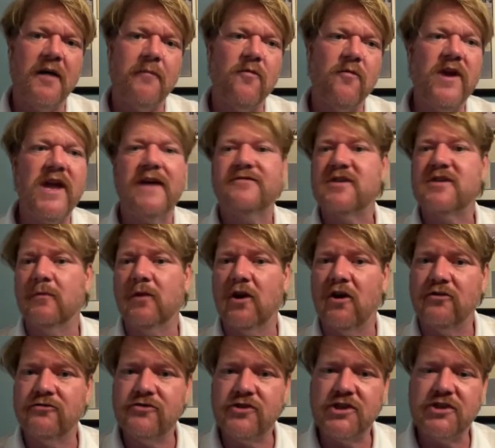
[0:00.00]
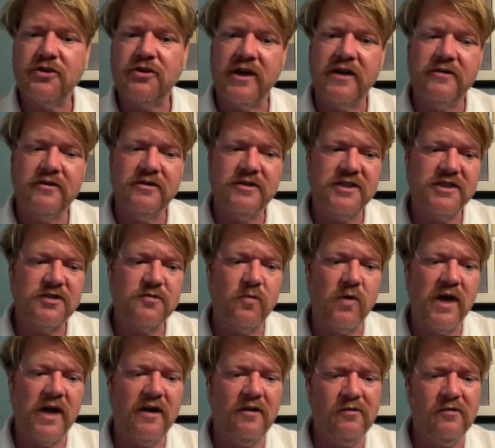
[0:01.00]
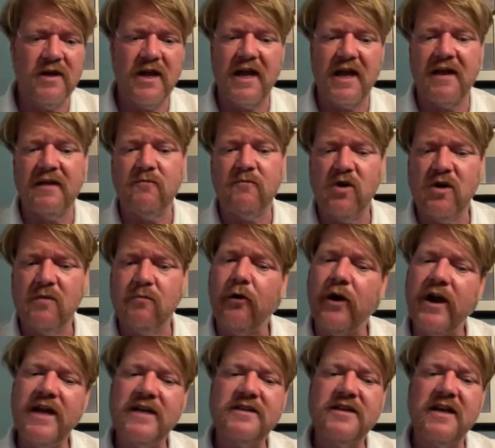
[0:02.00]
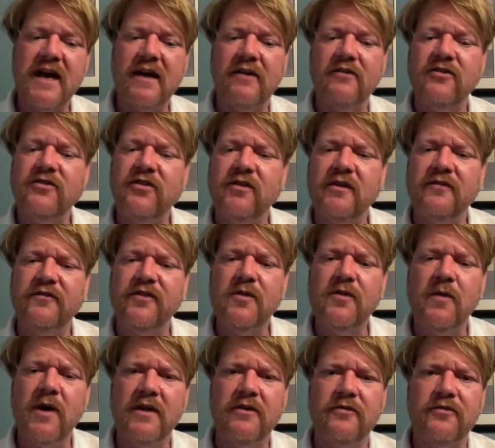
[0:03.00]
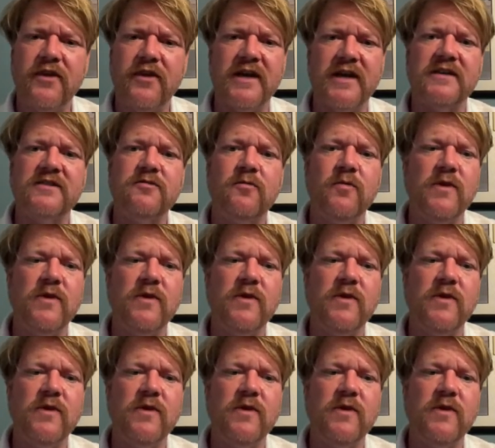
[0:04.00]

We have some laundry trailers as well, and we're branching out into a few other things.